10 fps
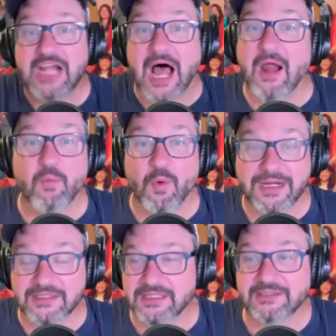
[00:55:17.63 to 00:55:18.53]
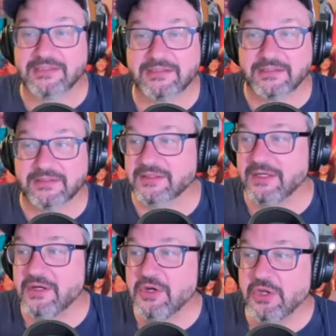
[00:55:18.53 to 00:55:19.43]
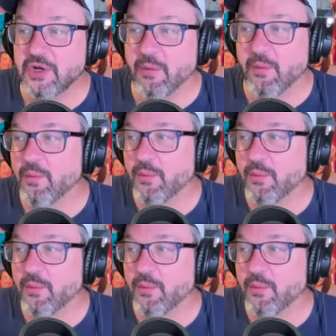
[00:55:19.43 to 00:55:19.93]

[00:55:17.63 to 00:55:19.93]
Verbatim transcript: not what exists. This is, you know,